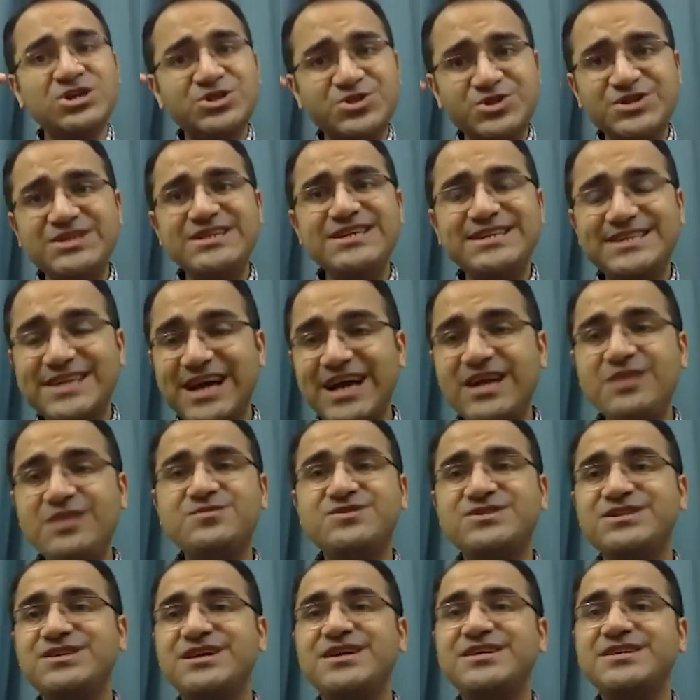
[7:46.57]
three
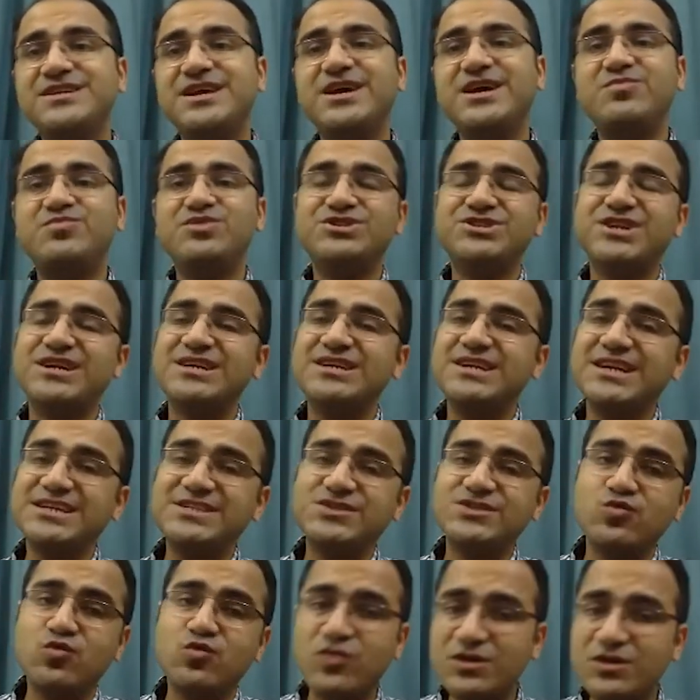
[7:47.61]
times in a year patient
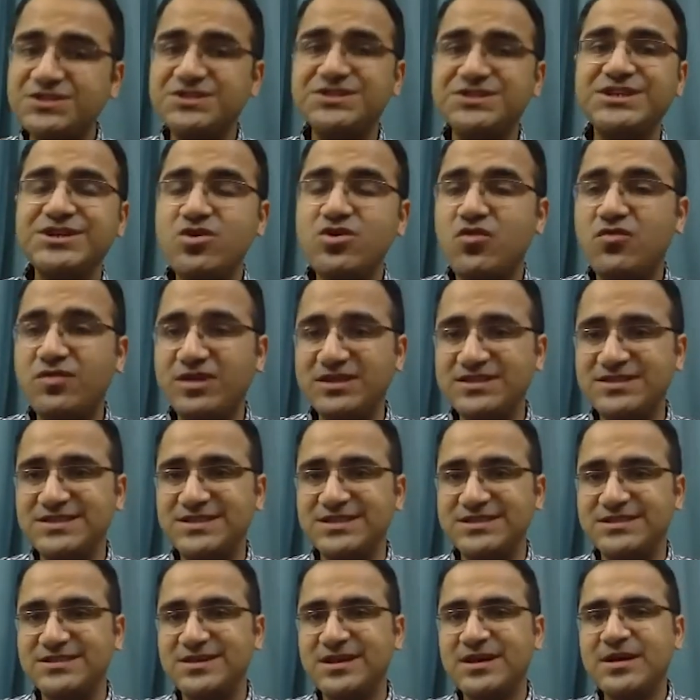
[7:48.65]
gets worsening of
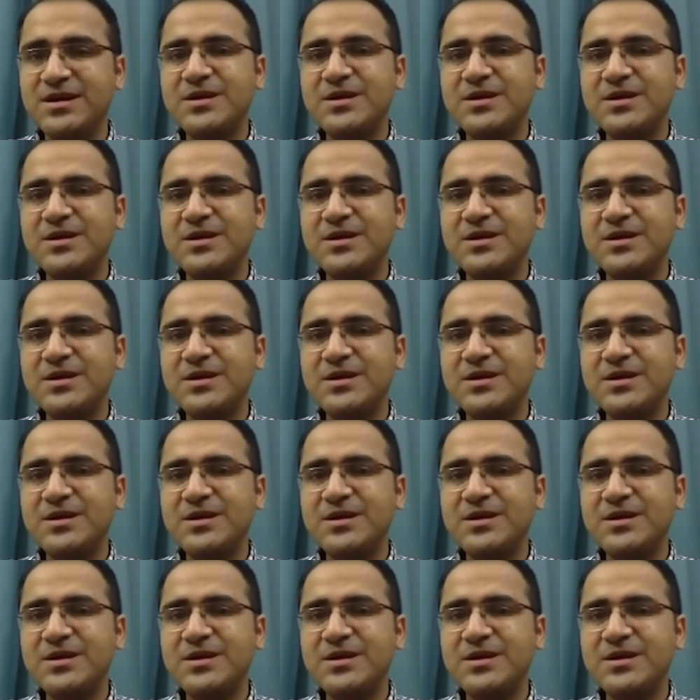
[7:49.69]
disease